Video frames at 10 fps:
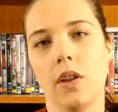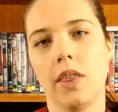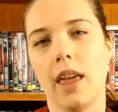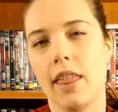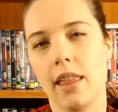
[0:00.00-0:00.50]

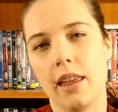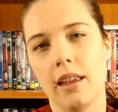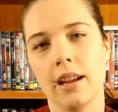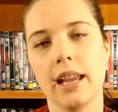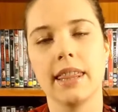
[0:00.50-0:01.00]
that
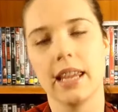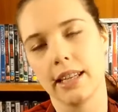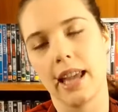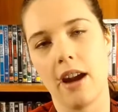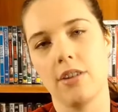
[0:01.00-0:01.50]
then
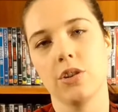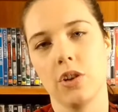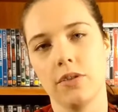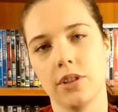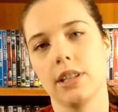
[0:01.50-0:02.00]
carries
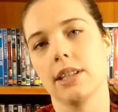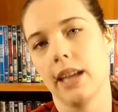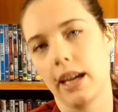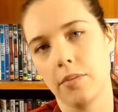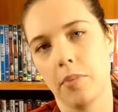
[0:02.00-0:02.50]
over to the
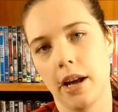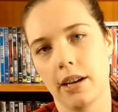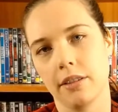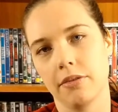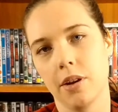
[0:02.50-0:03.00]
second part of
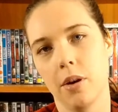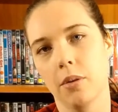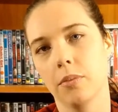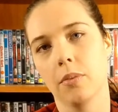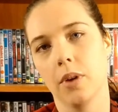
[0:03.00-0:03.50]
the
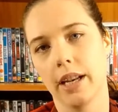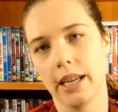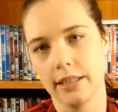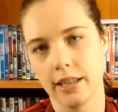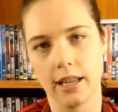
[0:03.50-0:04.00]
film when he
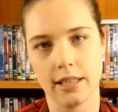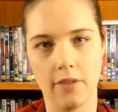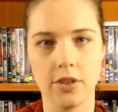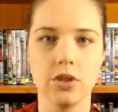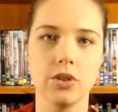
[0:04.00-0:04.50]
starts
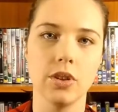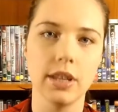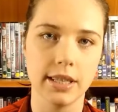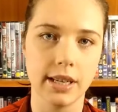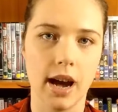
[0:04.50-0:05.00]
having to do
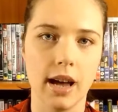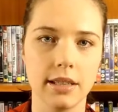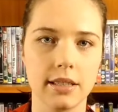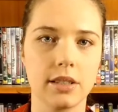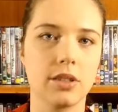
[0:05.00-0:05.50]
these
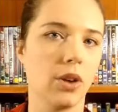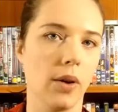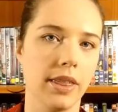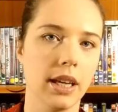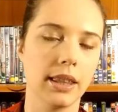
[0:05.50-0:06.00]
tasks. So I
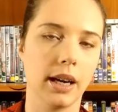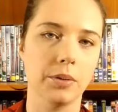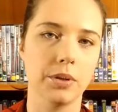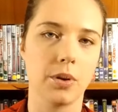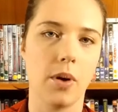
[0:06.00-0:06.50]
think that
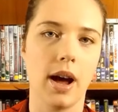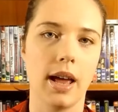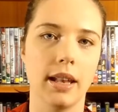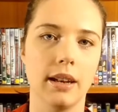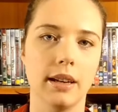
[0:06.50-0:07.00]
was
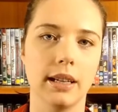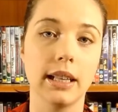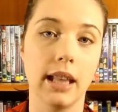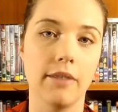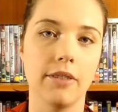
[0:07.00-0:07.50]
quite
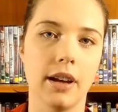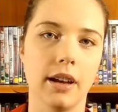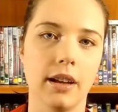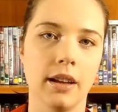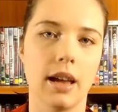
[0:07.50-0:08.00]

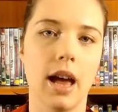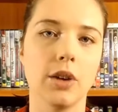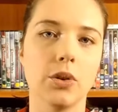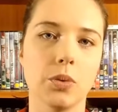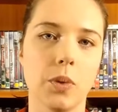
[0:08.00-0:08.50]
clever a
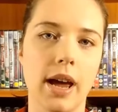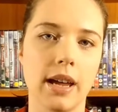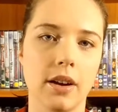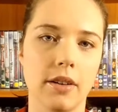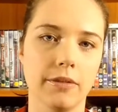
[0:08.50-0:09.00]
good
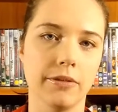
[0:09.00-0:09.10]
way of